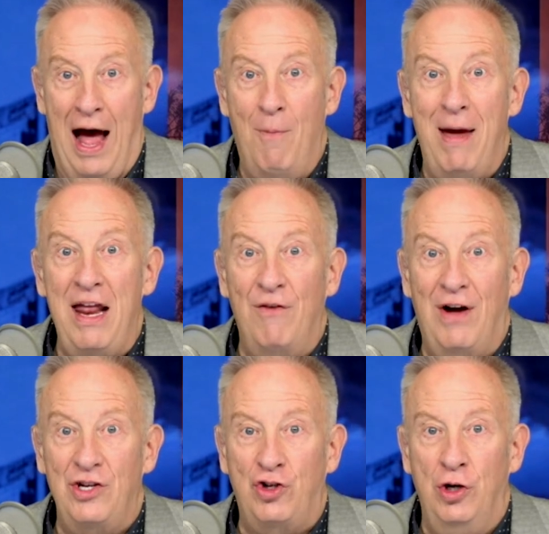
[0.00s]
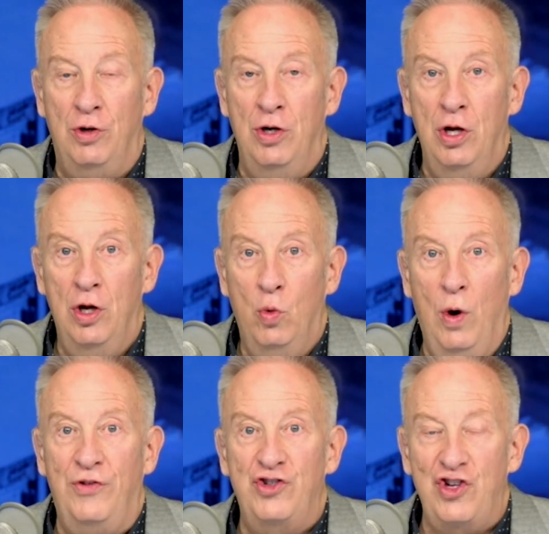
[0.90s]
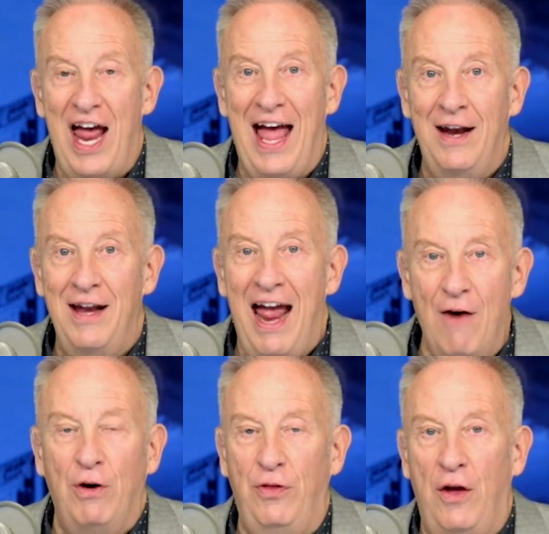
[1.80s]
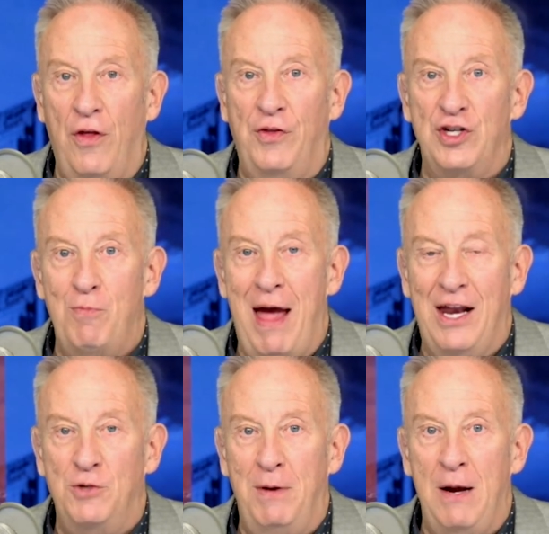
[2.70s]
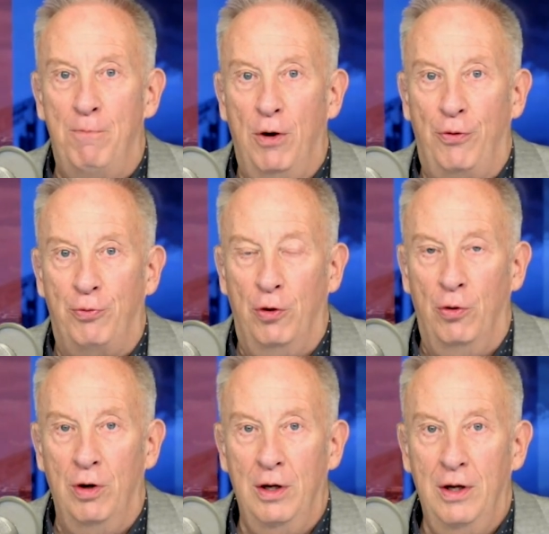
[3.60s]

How many of us could withstand everything that this man is being put through?